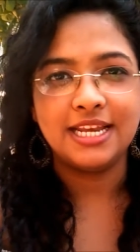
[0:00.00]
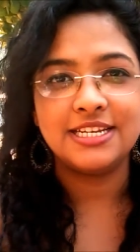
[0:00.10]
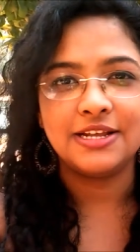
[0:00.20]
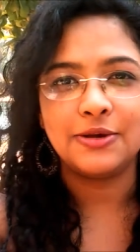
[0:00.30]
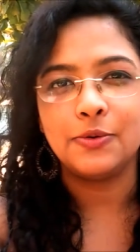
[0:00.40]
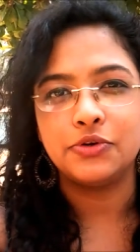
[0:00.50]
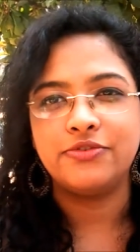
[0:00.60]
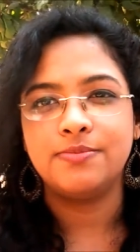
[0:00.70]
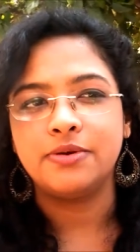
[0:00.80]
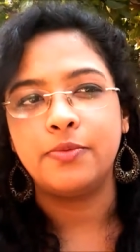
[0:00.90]
like Oriflame
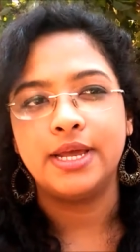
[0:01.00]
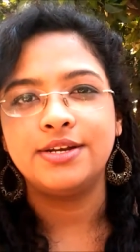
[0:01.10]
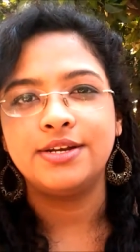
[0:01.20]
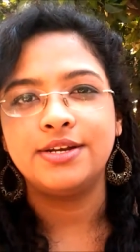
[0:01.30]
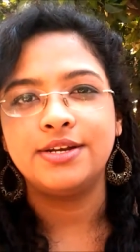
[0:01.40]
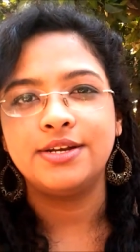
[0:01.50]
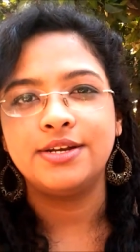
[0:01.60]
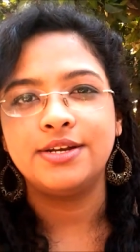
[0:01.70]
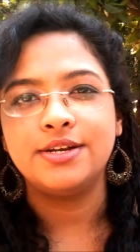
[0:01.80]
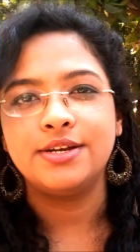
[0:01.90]
event,
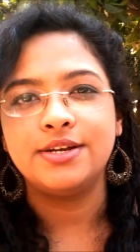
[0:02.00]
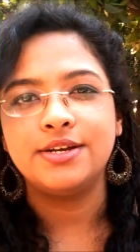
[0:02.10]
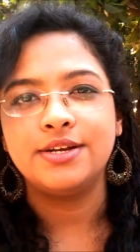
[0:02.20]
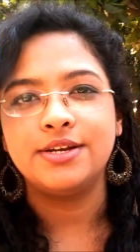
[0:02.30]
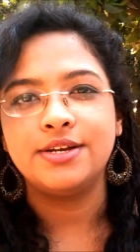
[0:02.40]
and